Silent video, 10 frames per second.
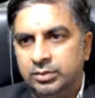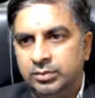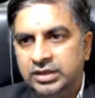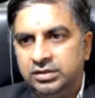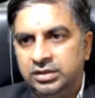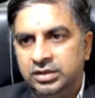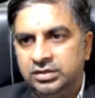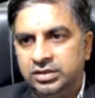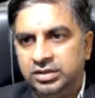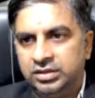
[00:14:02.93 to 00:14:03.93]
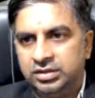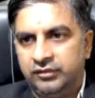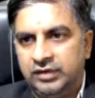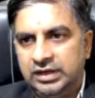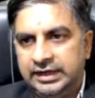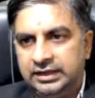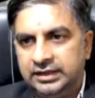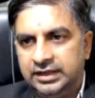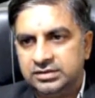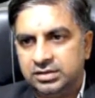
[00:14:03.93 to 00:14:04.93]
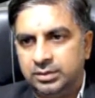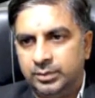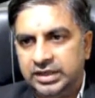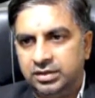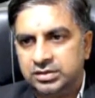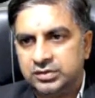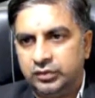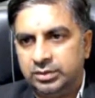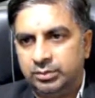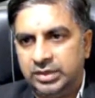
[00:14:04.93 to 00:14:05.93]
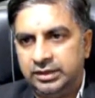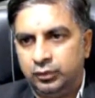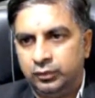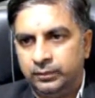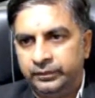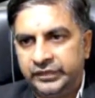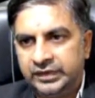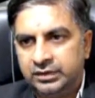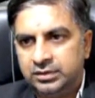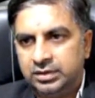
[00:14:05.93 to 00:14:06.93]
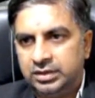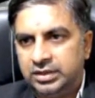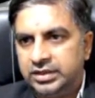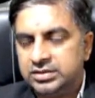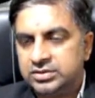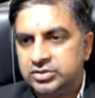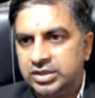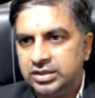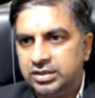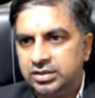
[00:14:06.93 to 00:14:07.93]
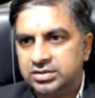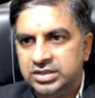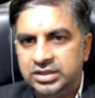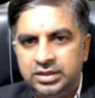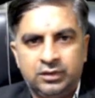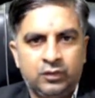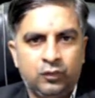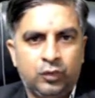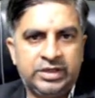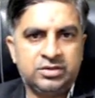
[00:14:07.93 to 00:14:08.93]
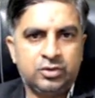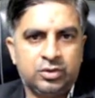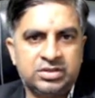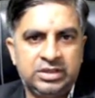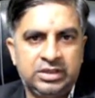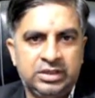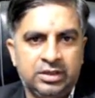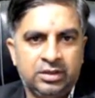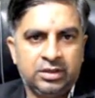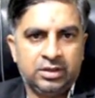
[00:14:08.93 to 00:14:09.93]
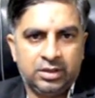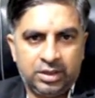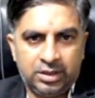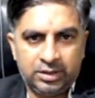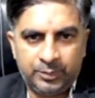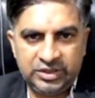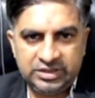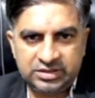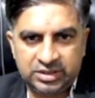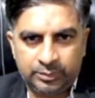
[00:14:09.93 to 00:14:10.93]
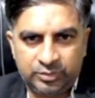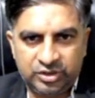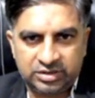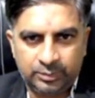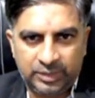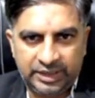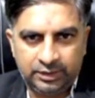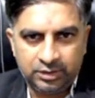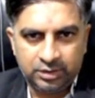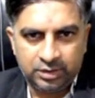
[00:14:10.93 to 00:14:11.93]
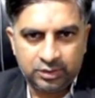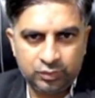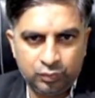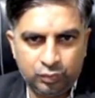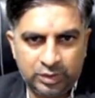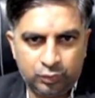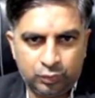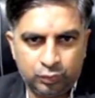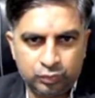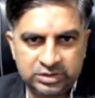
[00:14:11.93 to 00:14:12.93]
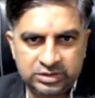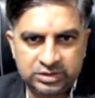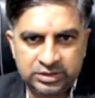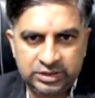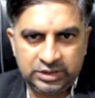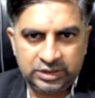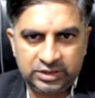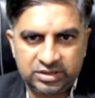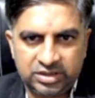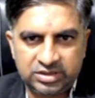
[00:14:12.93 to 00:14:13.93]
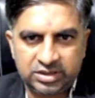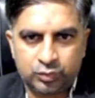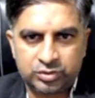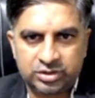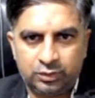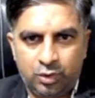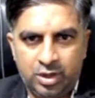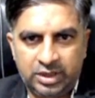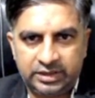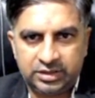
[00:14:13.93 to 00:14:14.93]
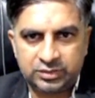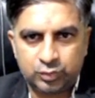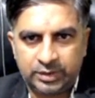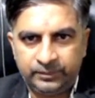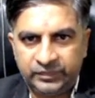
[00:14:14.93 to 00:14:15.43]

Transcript: by 3. 3 will get cancelled, minus 1 by 2. Let us check here c. What is your c here? Please keep this in mind. You have to see in this equation, not in this one.